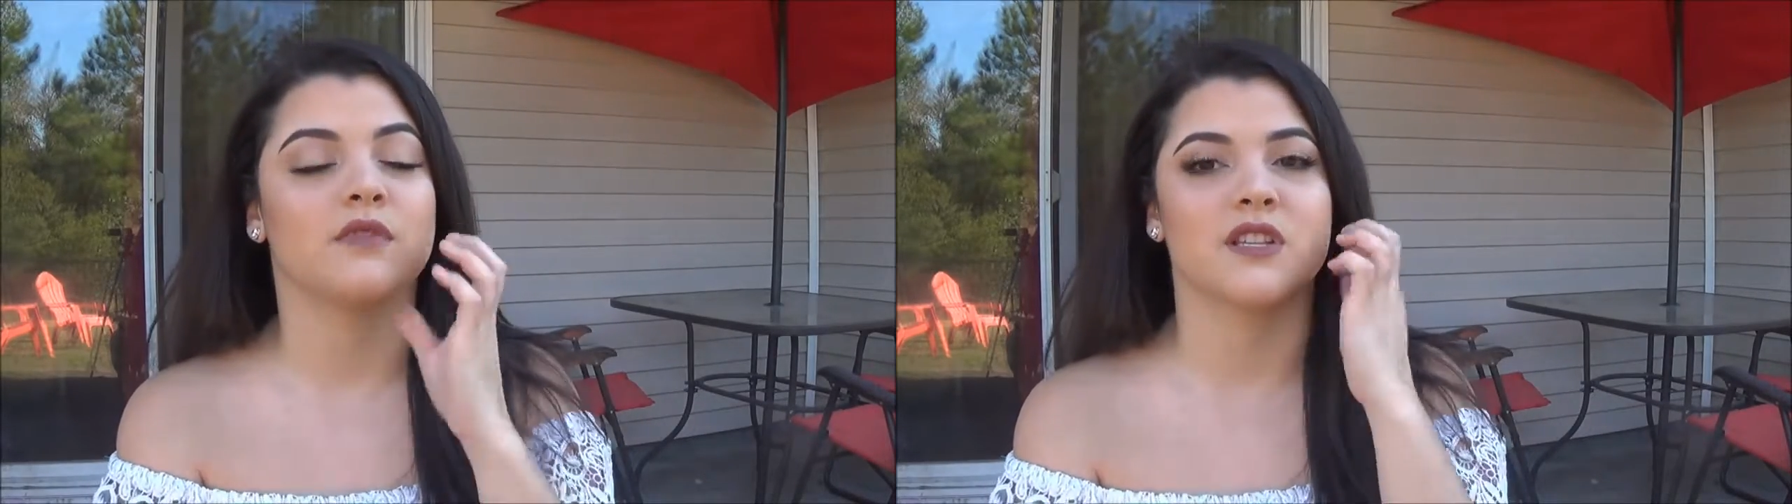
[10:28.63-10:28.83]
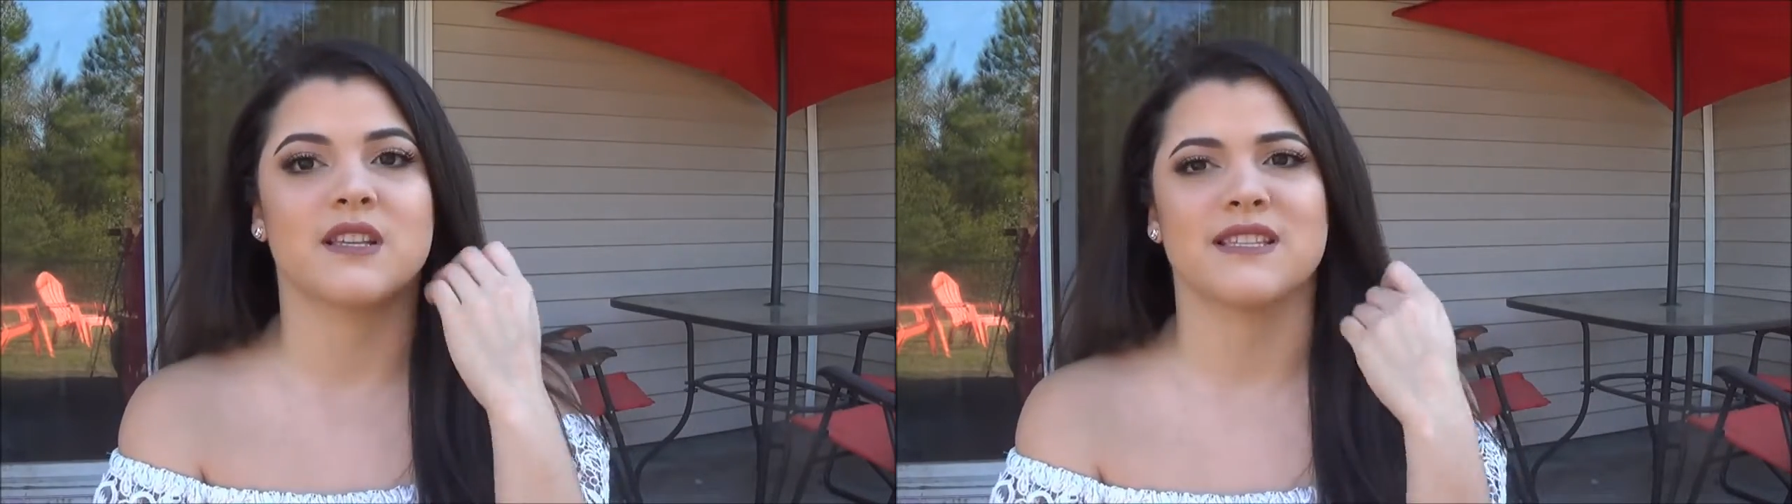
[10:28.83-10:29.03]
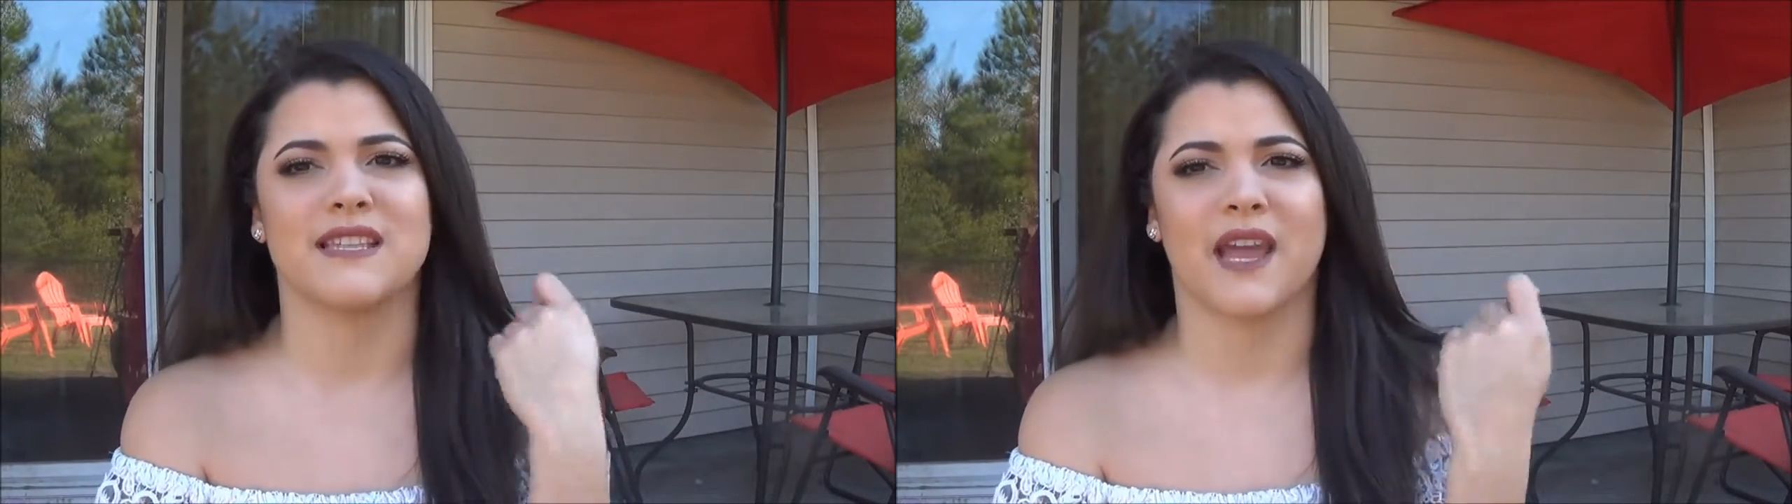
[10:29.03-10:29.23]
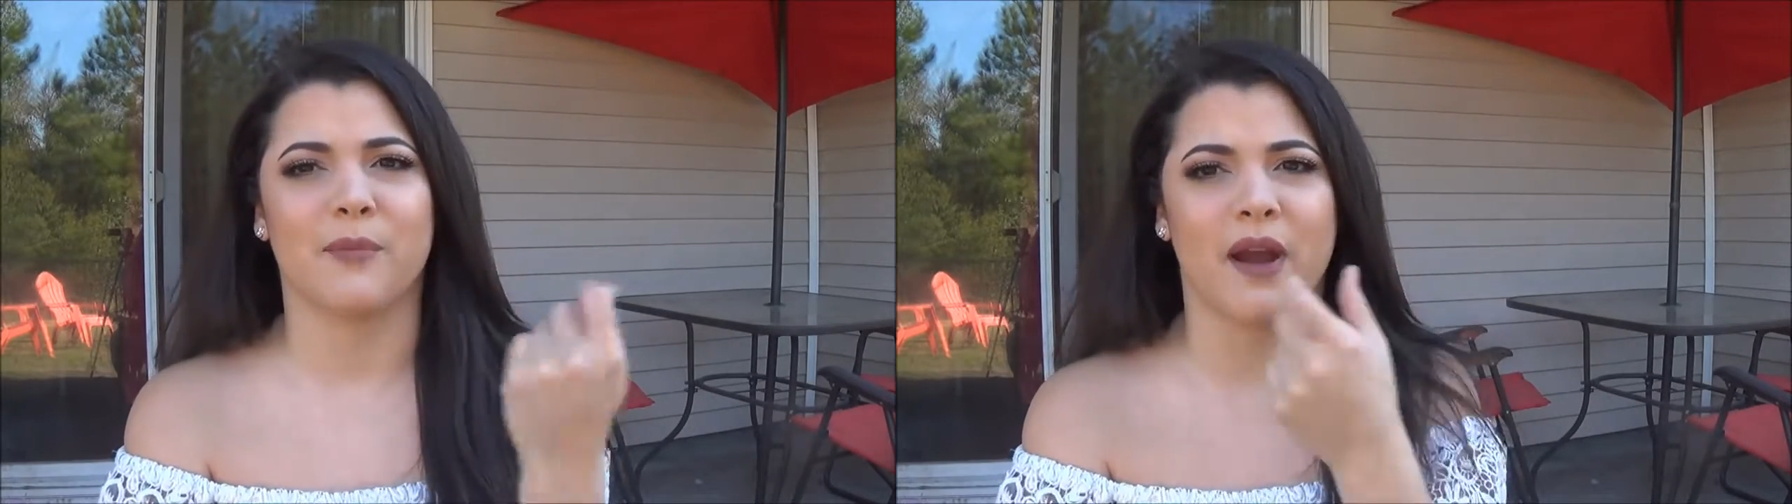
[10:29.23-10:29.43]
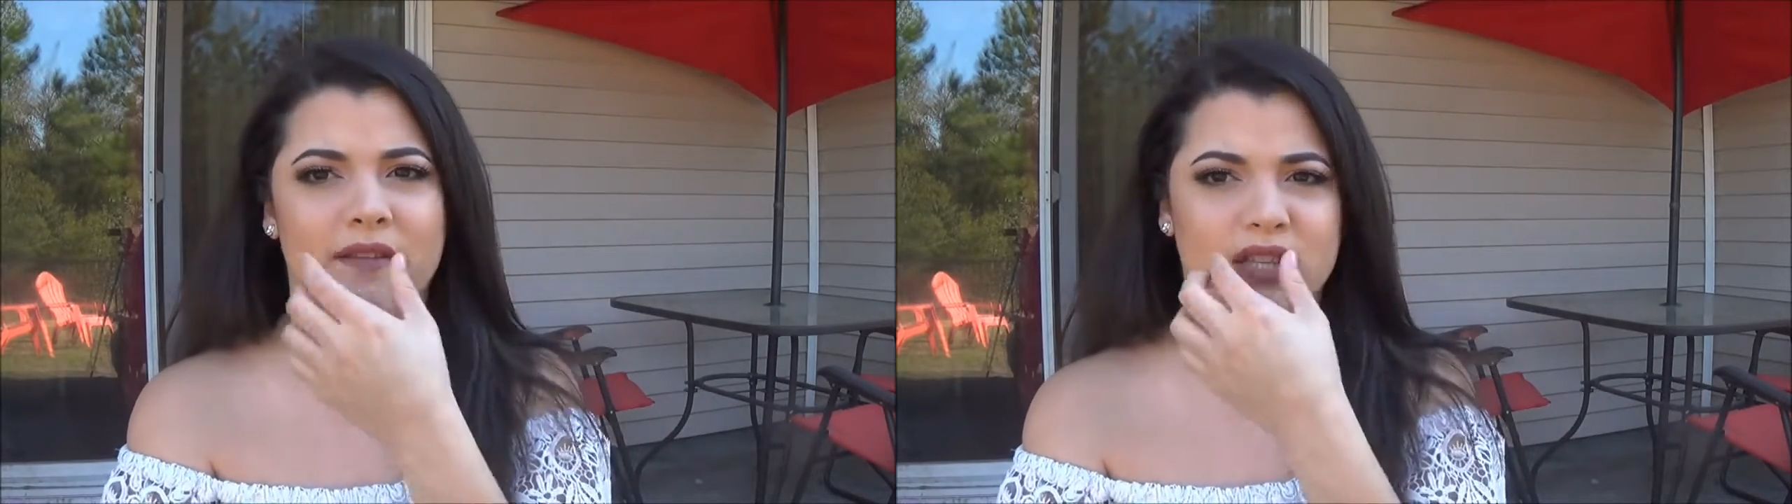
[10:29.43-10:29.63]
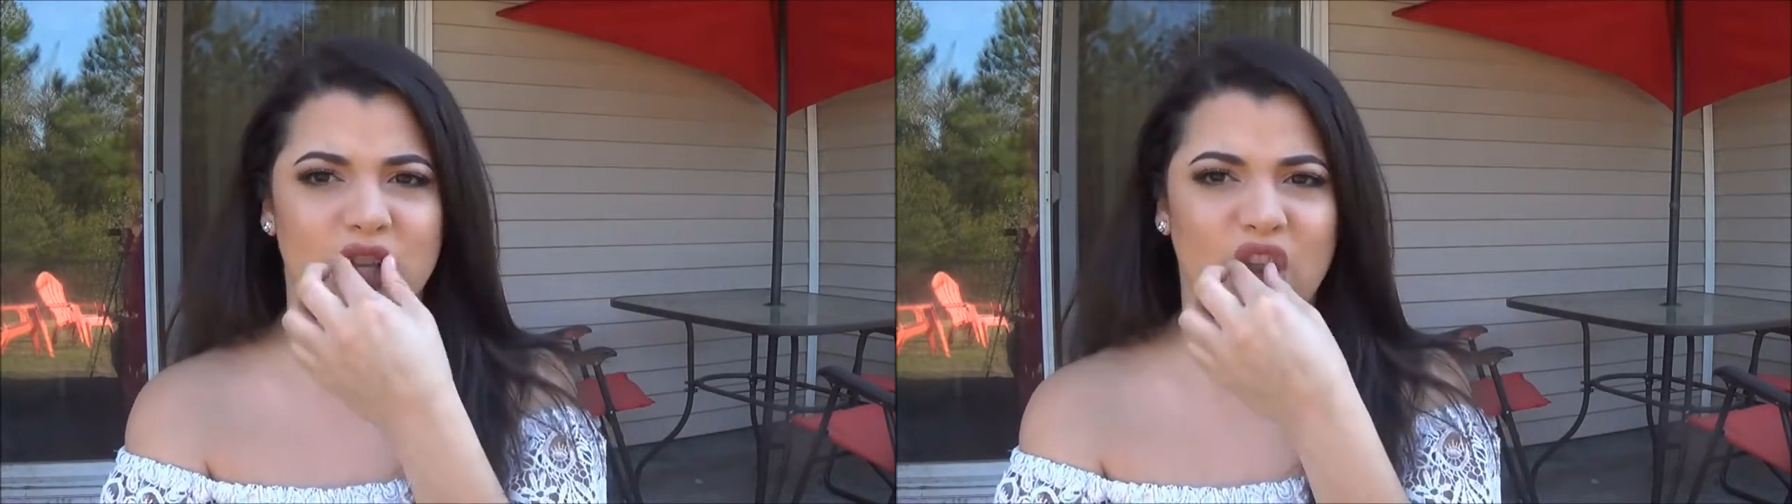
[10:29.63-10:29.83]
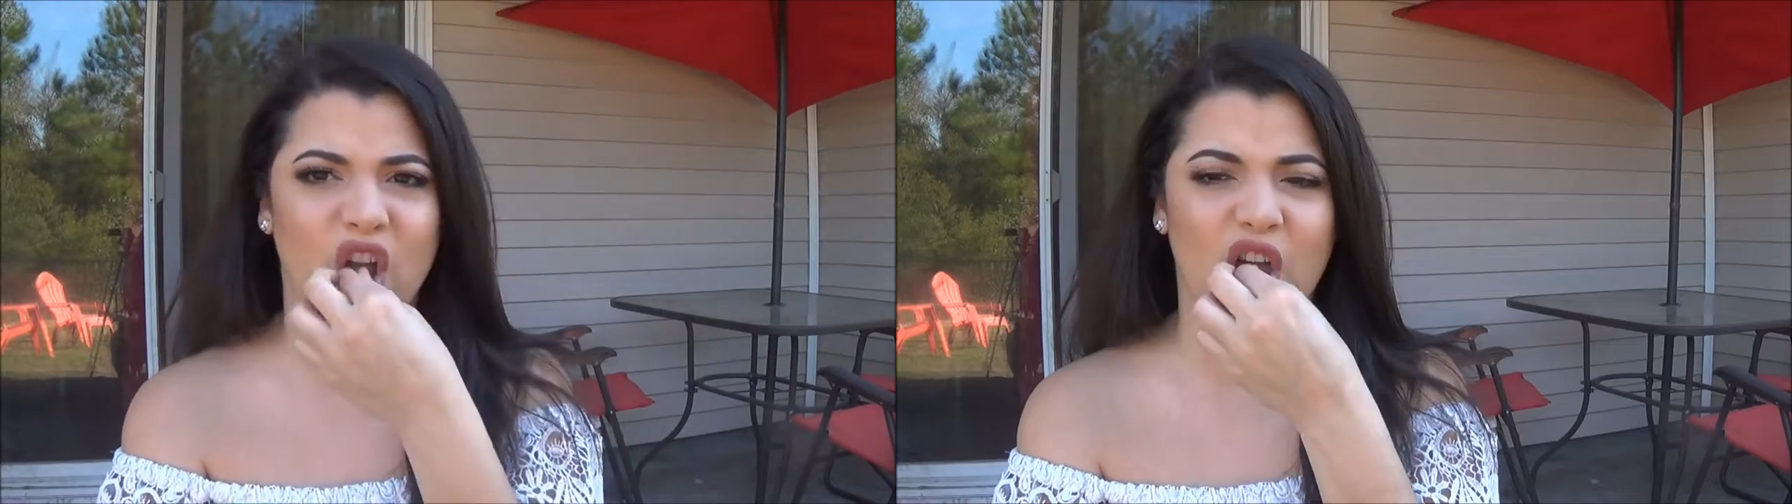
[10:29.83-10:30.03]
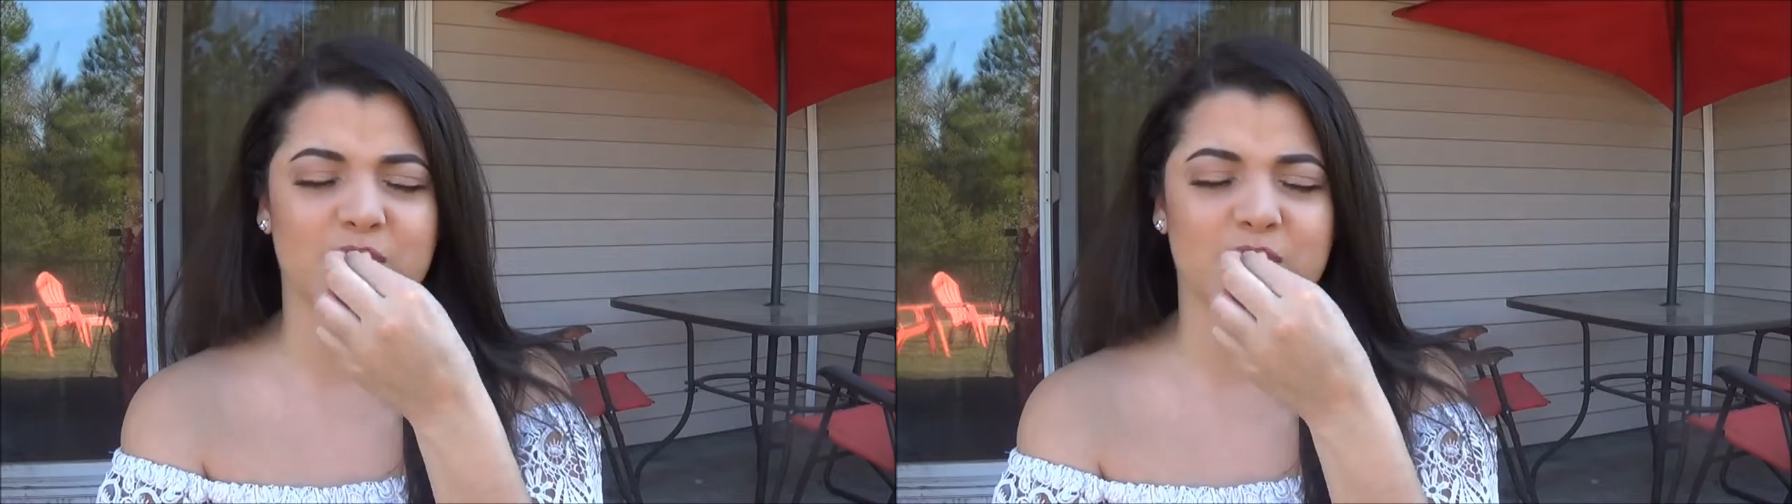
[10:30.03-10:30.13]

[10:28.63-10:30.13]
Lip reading: Just because it's like a privacy thing.